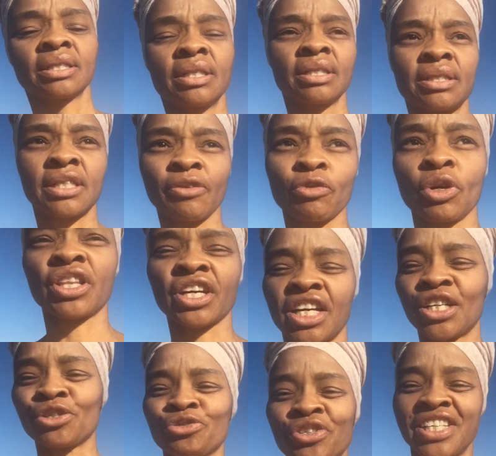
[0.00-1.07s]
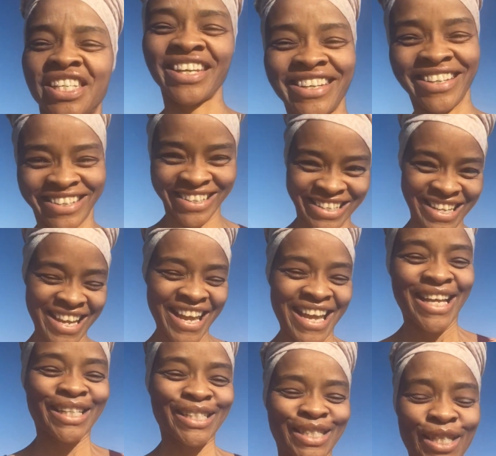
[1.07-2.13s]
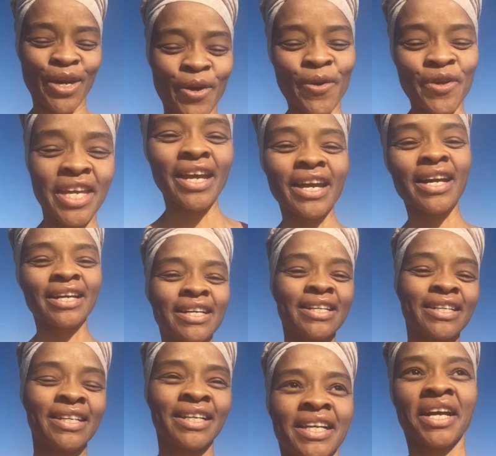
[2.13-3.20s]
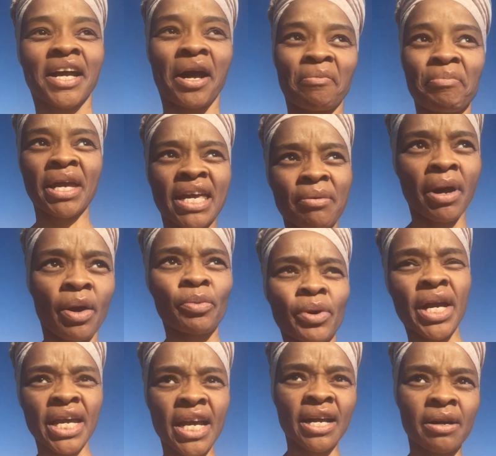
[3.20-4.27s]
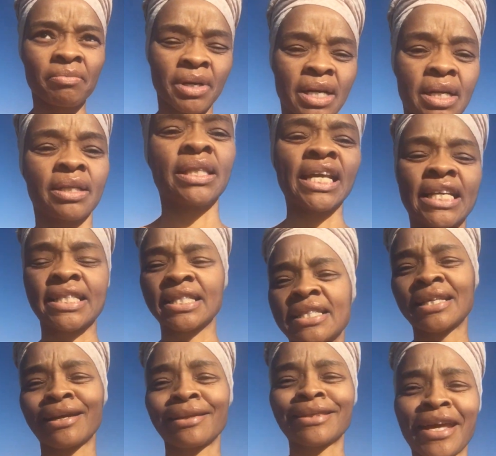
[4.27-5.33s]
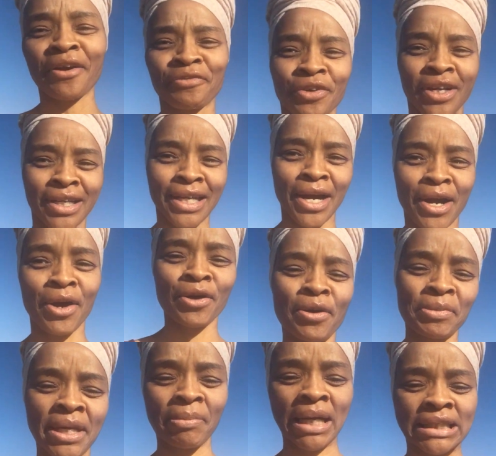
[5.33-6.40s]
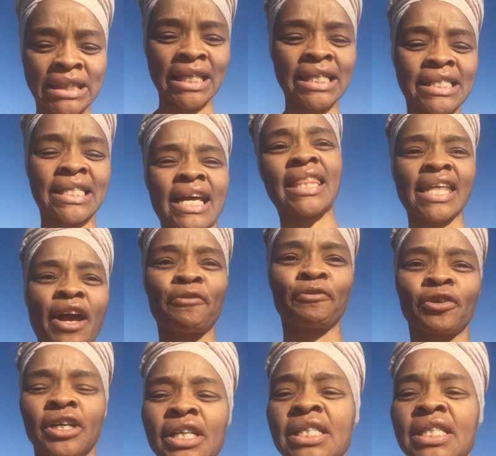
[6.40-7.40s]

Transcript: Several other countries. So yeah, I'm making my way up. Next is South Africa, y'all. I'm about to hit South Africa,